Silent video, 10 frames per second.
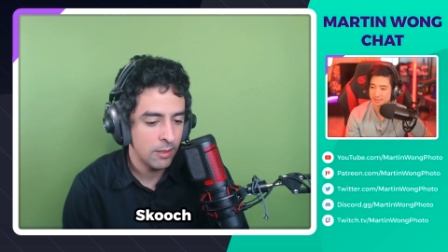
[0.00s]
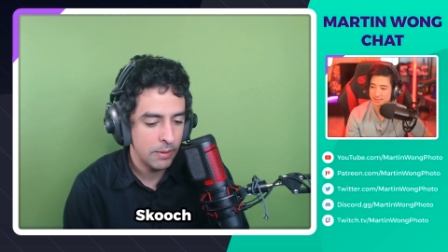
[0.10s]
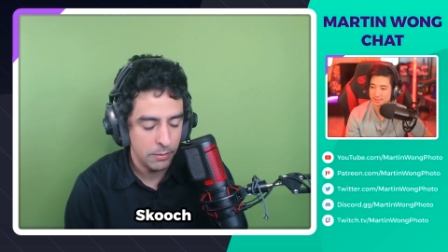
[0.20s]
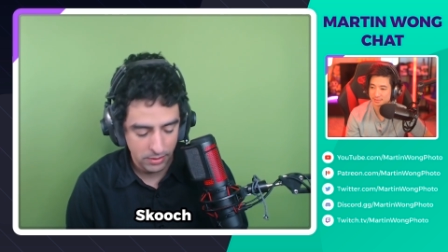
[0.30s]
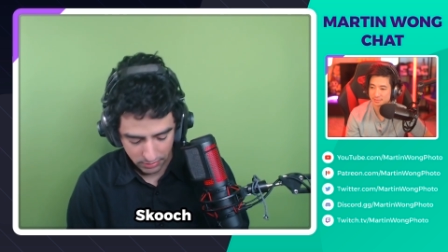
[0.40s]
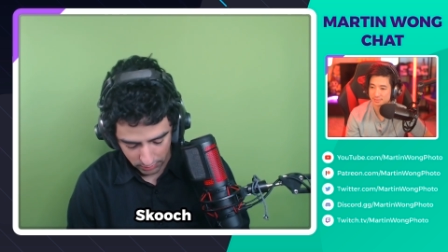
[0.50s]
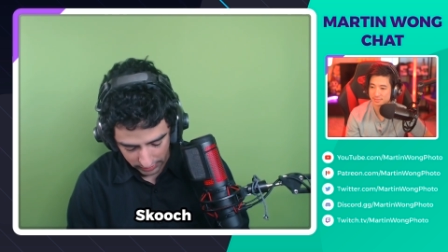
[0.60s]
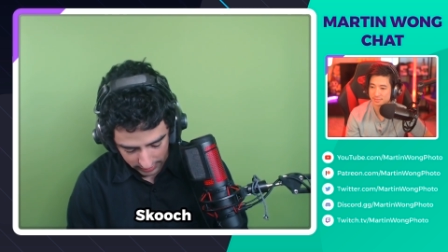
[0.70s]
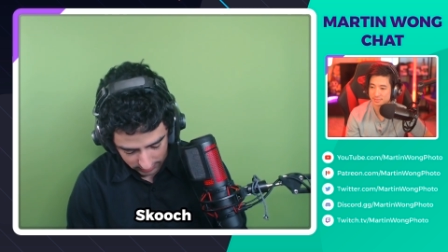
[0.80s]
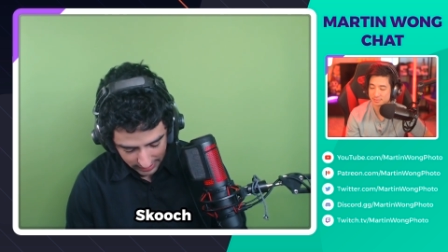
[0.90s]
Some people don't know
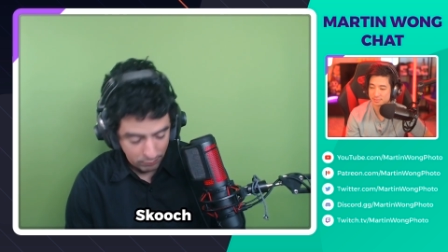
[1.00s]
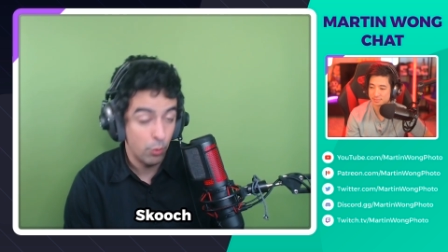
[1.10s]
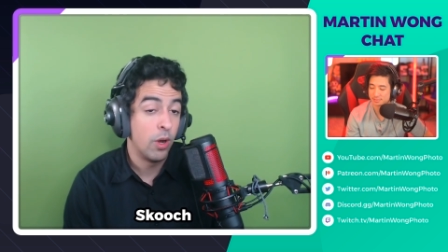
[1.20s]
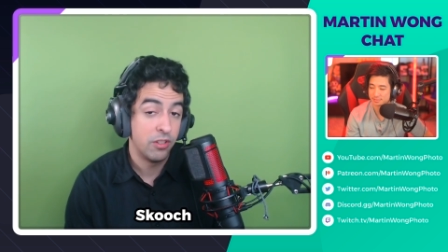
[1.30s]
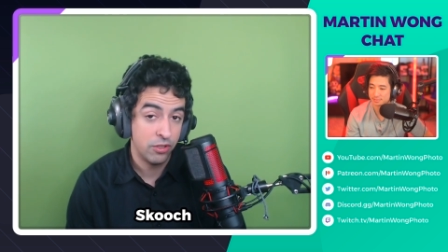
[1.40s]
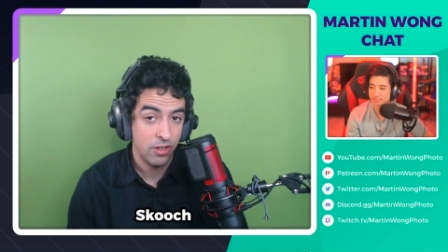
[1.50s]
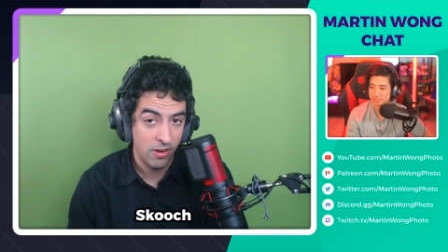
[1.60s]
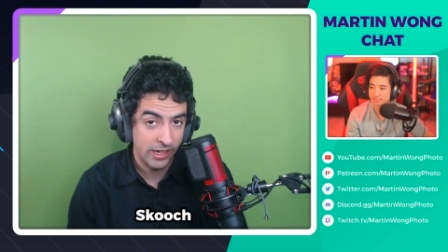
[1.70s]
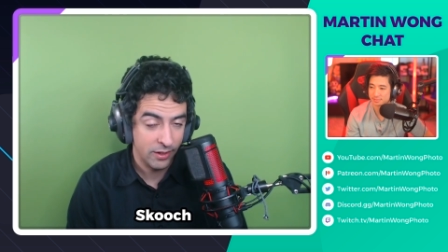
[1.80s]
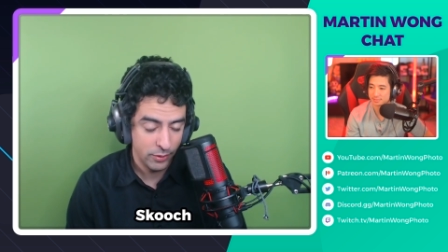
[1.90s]
that. I have one
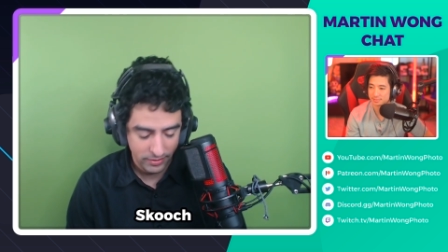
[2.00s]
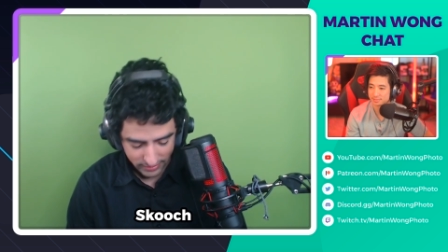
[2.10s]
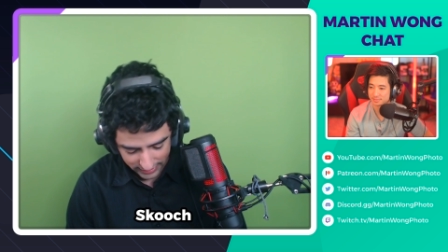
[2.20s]
song out.